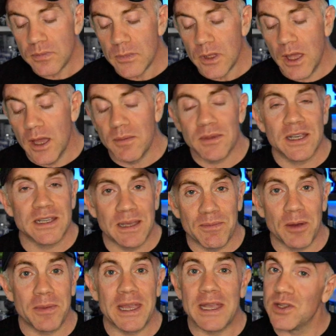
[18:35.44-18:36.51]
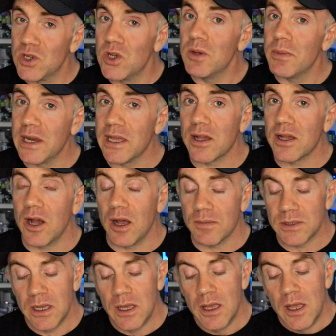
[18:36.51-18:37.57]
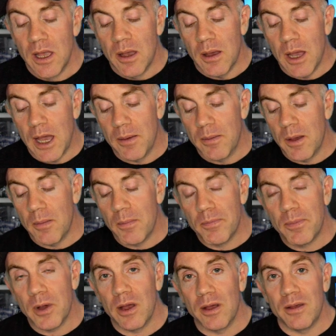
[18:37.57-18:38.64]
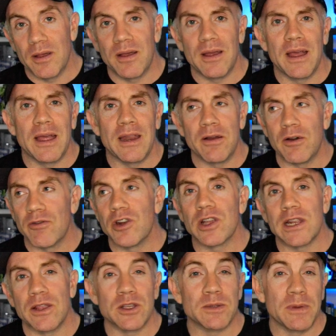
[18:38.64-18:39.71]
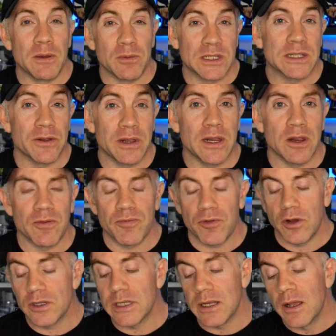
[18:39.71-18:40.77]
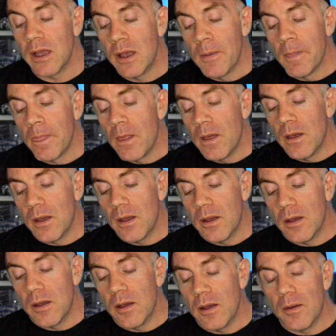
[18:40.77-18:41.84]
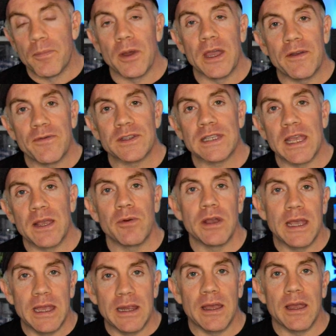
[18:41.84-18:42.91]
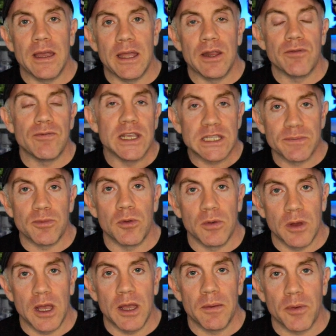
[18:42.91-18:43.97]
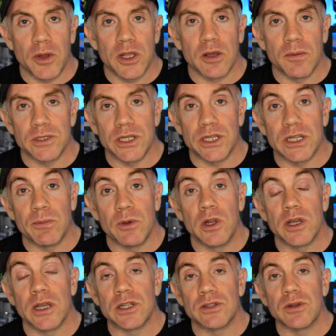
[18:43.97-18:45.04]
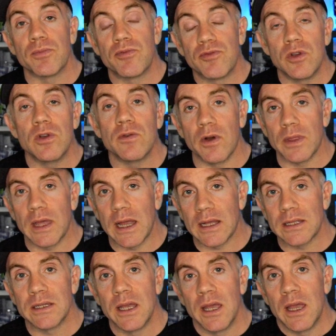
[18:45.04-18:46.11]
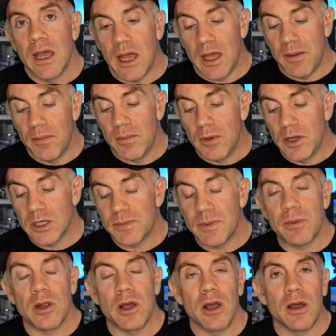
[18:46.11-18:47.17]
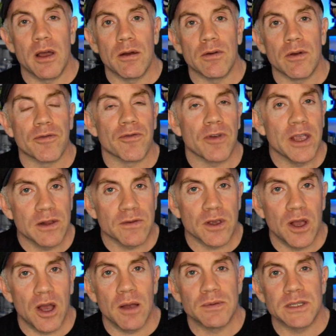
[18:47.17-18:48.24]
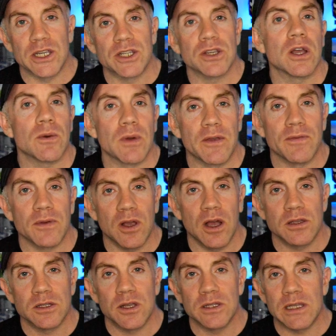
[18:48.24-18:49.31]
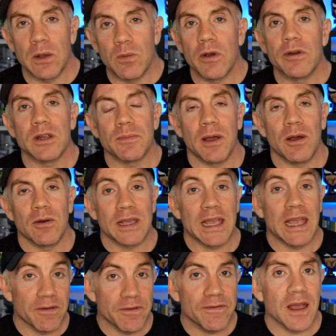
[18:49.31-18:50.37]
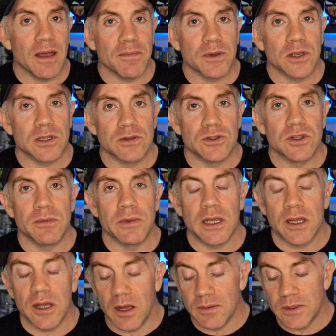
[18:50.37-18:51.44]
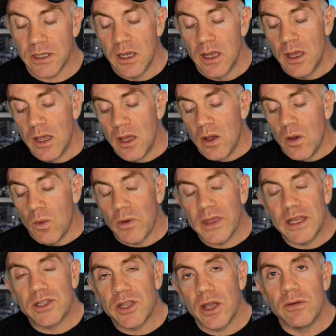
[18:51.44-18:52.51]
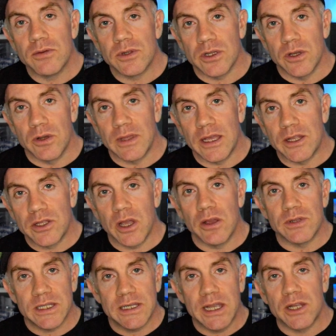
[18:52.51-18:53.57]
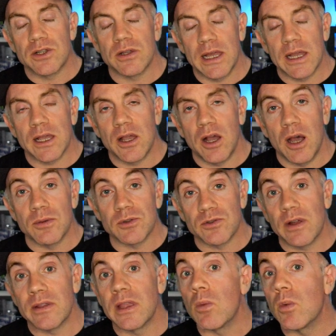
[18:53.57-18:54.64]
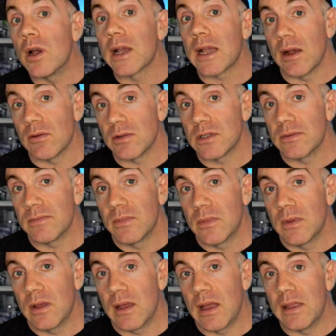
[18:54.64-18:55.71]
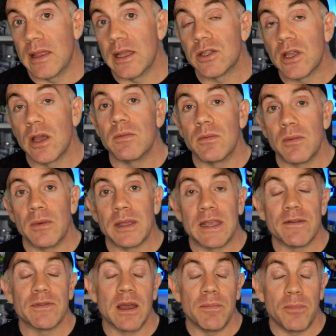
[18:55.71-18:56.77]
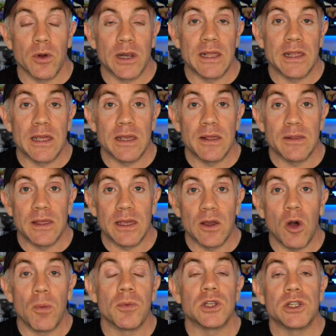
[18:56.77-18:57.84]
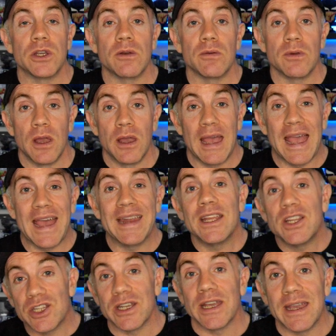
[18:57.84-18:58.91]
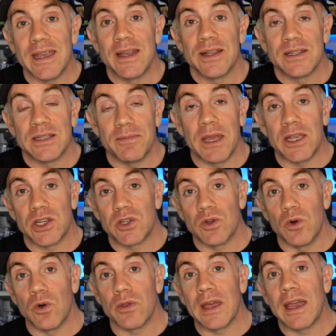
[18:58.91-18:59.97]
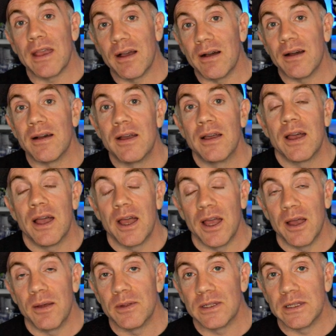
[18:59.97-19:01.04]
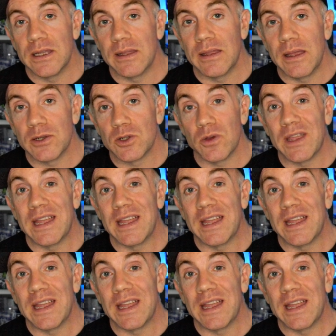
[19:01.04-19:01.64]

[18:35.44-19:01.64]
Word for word: because um, they might be eating too many carbs. Um, but, and ironically, those people still don't eat enough protein. But if, say, we're in a, in a reasonable uh, body composition, we're looking to improve on that. Um, most people are, are afraid of carbs. They shy away from carbs because they're worried about getting fat because of too many carbs. What they don't do, they don't schedule their carbs around their workouts. And they don't give their body the, the opportune energy to make sure they are Um, to make sure they're